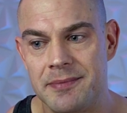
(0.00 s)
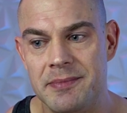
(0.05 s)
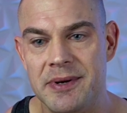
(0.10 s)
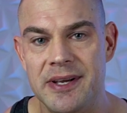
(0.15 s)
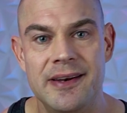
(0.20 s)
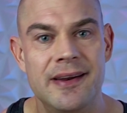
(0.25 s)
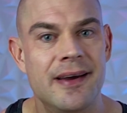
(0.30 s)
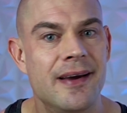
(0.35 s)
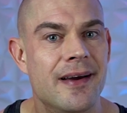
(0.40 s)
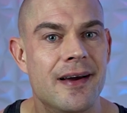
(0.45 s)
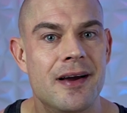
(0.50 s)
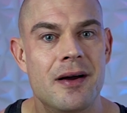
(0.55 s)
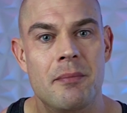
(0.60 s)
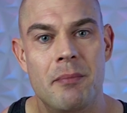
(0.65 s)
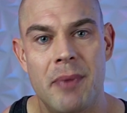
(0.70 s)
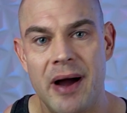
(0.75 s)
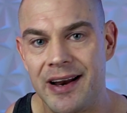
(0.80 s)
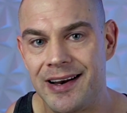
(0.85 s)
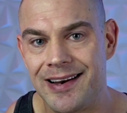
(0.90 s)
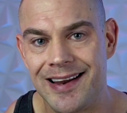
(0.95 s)
I mean,
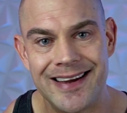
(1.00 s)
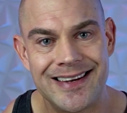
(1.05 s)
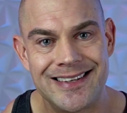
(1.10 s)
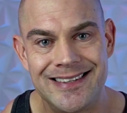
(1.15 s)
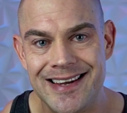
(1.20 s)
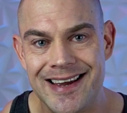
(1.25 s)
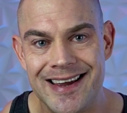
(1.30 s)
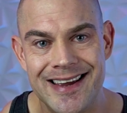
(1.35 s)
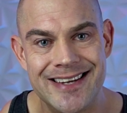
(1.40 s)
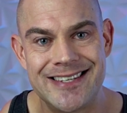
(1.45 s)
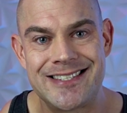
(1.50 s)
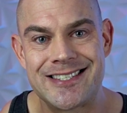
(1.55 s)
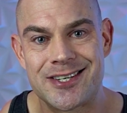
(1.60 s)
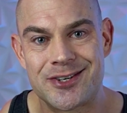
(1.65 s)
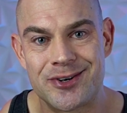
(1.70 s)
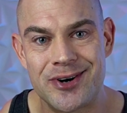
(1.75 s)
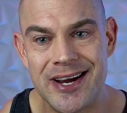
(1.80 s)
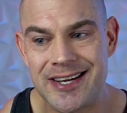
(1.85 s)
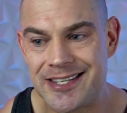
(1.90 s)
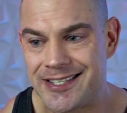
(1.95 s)
my leg day is
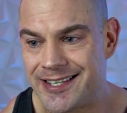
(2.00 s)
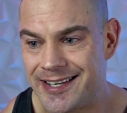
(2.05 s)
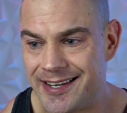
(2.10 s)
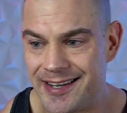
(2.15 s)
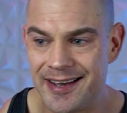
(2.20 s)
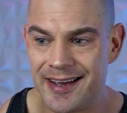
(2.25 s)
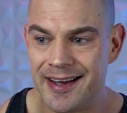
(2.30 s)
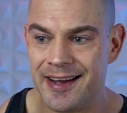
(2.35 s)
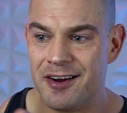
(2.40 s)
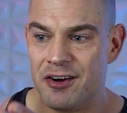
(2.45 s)
crazy.